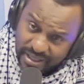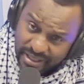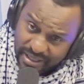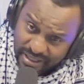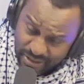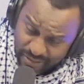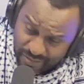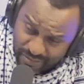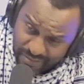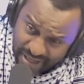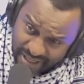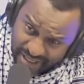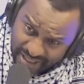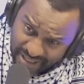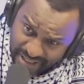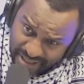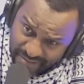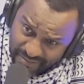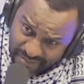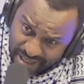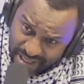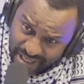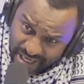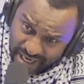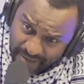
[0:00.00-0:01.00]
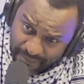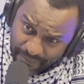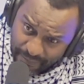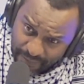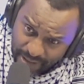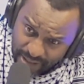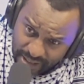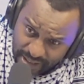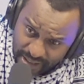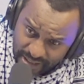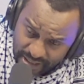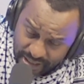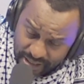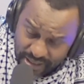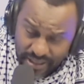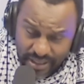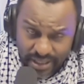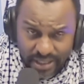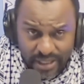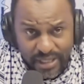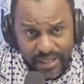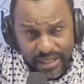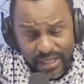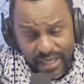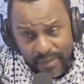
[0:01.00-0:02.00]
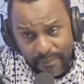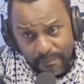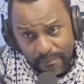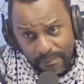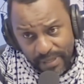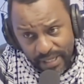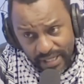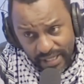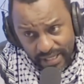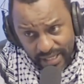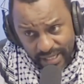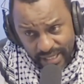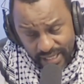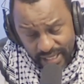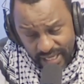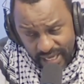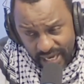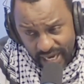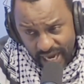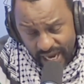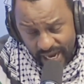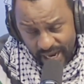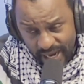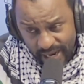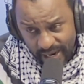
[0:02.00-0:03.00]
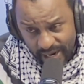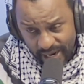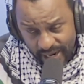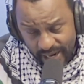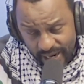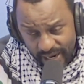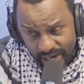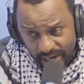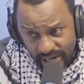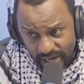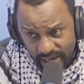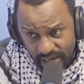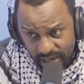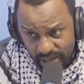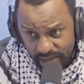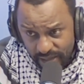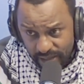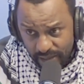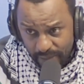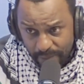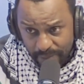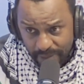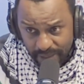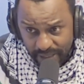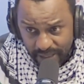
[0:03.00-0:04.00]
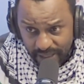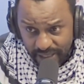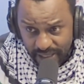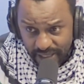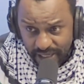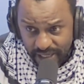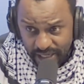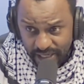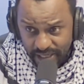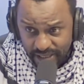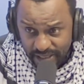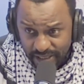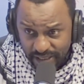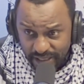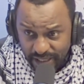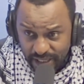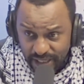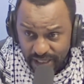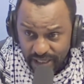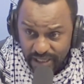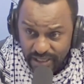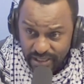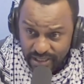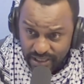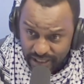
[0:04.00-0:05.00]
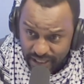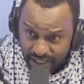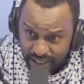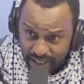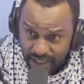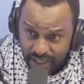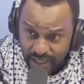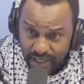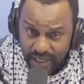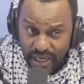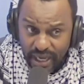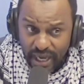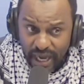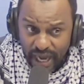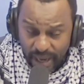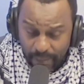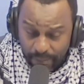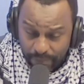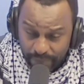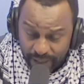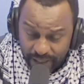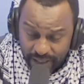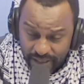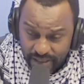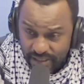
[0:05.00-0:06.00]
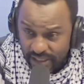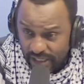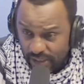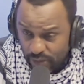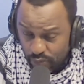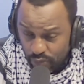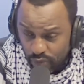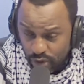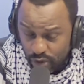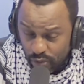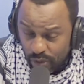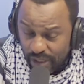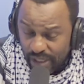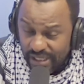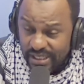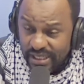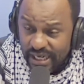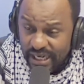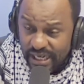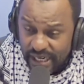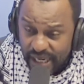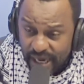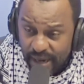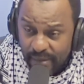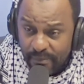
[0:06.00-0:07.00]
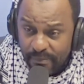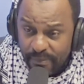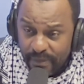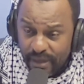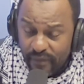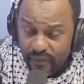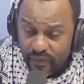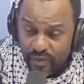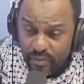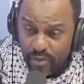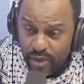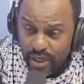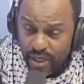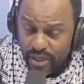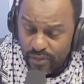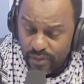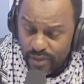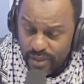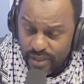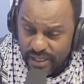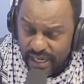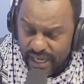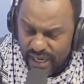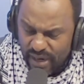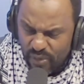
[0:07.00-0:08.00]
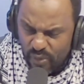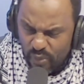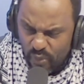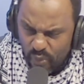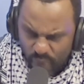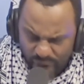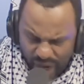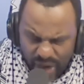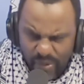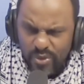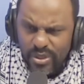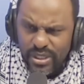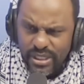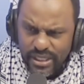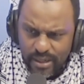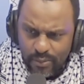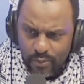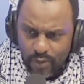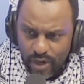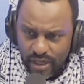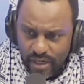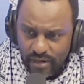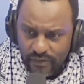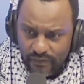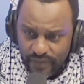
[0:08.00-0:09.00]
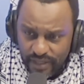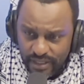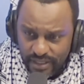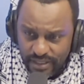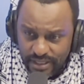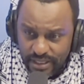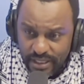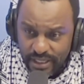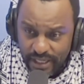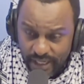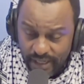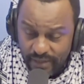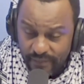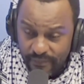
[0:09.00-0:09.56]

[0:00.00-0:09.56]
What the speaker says: Somalis in Minneapolis, they're building in Isli, a place that was once a dump. Everybody was like, why would someone invest here?